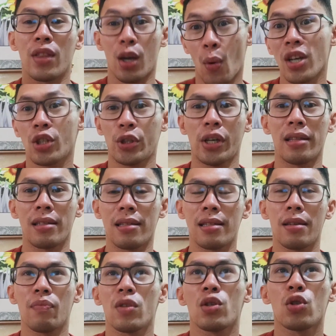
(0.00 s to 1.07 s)

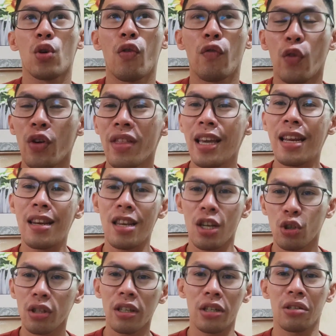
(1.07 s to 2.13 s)
questions. So for the
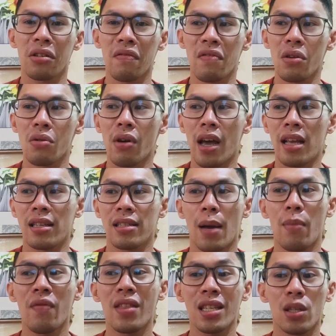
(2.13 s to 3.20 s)
initial interview,
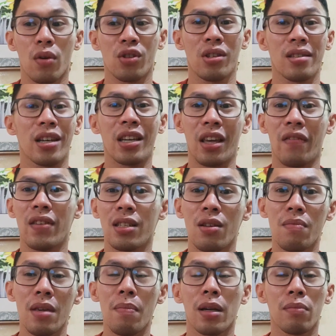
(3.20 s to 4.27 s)
some of these questions are given
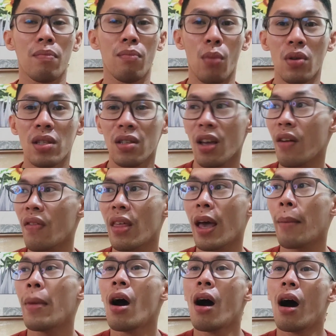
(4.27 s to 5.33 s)
to me, but most of
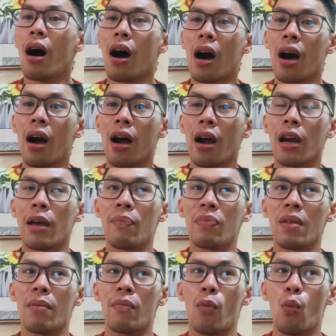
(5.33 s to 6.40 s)
them are
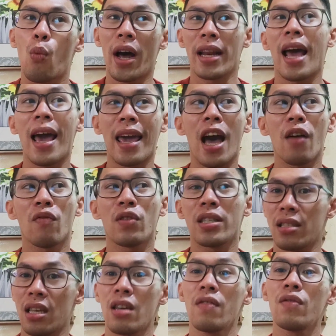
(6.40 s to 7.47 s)
what I have
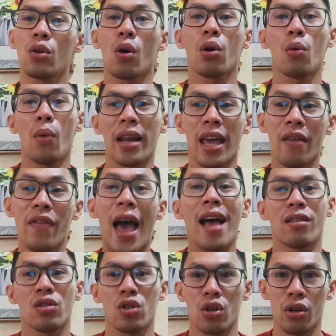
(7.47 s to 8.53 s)
received or what I have
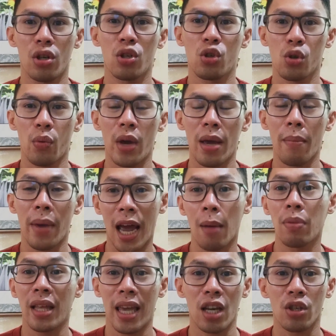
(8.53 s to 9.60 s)
answered during my
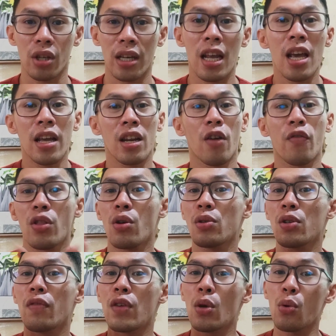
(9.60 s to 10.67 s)
application. Now, for
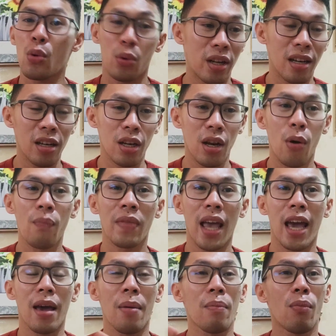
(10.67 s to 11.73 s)
those of you who didn't know,
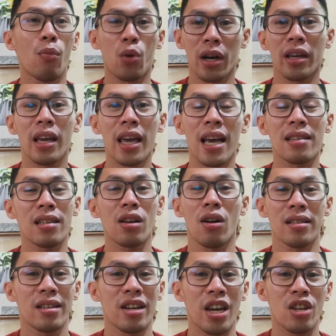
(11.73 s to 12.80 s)
I am working as a
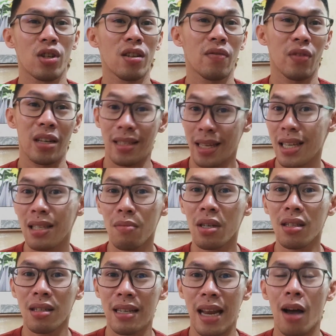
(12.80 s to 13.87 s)
call center agent for 6
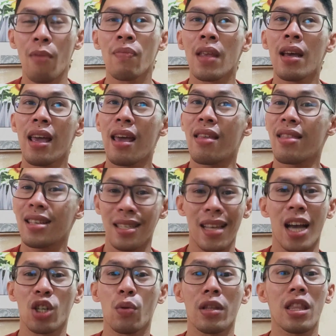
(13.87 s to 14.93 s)
months now, and this is
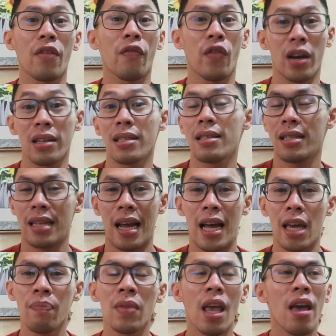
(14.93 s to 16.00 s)
actually the first
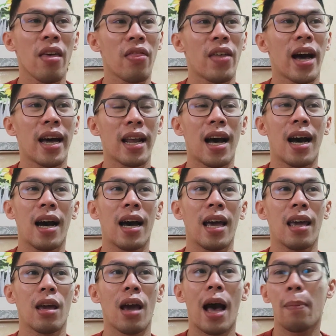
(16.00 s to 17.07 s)
time that
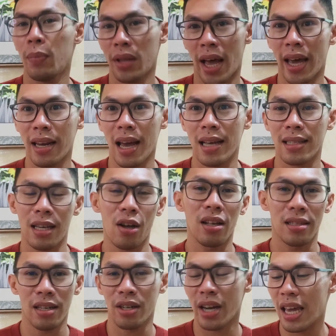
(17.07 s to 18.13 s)
I applied as a
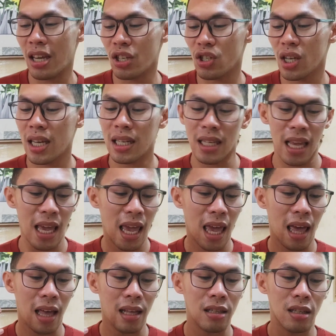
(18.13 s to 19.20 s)
call center agent,
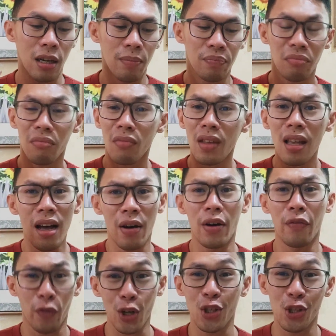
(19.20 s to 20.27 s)
and
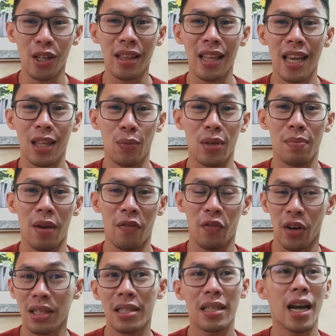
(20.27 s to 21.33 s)
fortunately, it was my
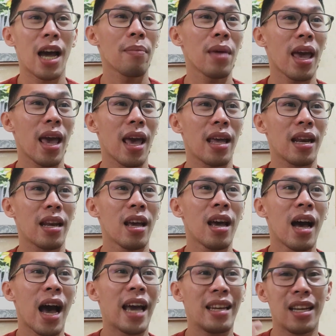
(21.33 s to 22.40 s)
first time, and
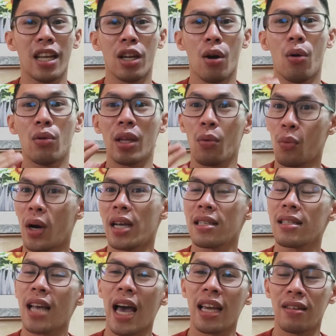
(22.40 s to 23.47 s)
I did it only
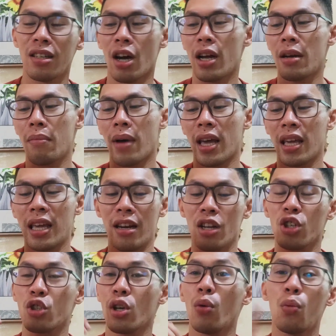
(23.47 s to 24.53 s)
once. I done my
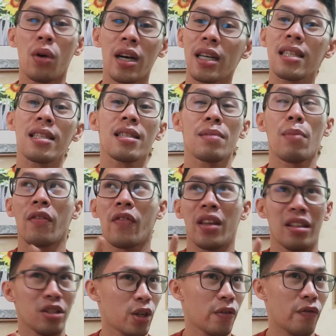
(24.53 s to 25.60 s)
initial once, my
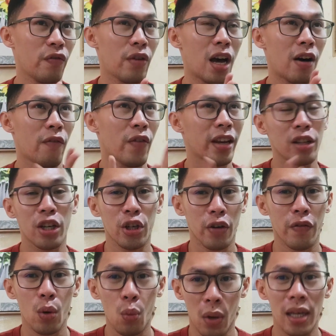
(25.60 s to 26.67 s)
final
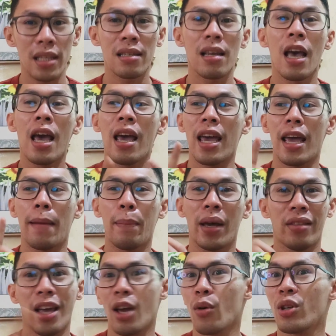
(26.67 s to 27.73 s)
interview once, and
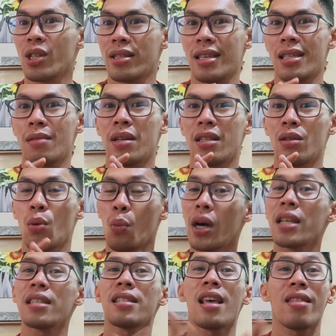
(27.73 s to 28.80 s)
my language assessment
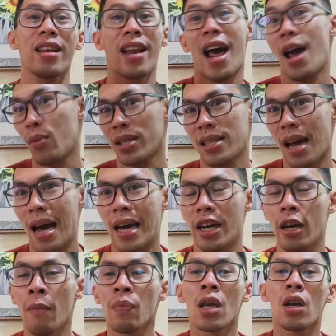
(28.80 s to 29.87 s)
once, and then I was
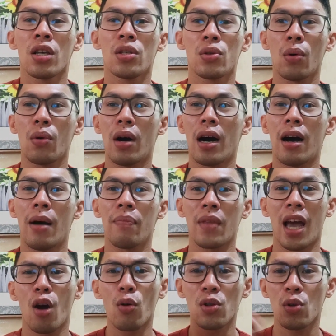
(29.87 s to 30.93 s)
hired. So
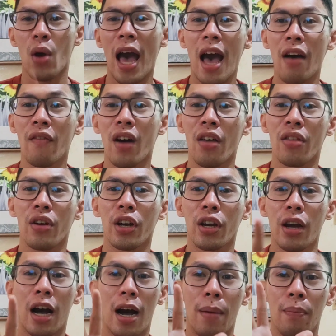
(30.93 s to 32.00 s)
I also have
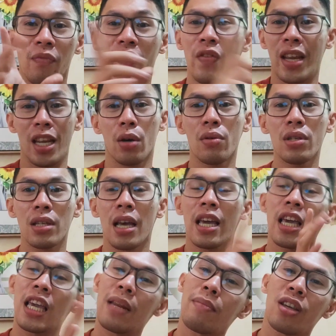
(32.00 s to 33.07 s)
other videos
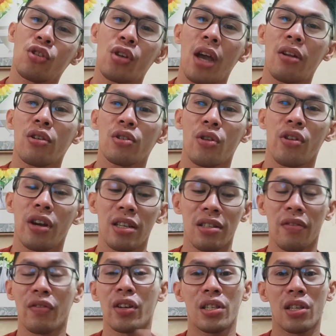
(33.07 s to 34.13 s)
in my channel. So there is
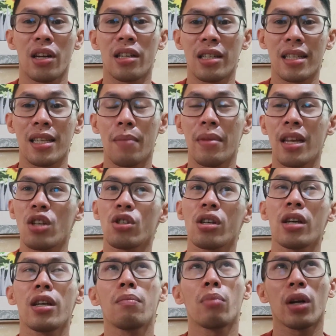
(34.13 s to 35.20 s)
the Versant
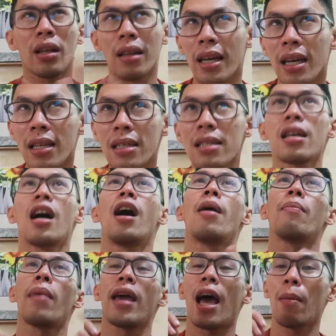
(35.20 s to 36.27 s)
examination, Berlitz,
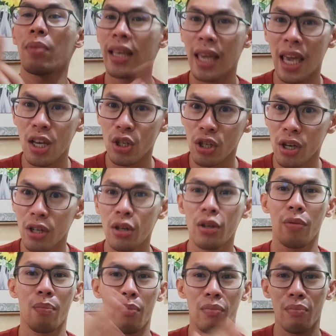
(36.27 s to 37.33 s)
my
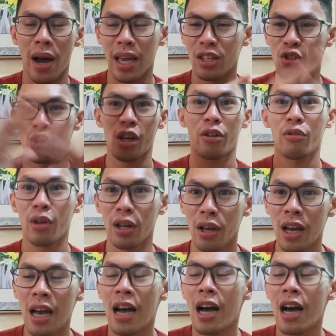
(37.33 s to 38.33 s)
application, my general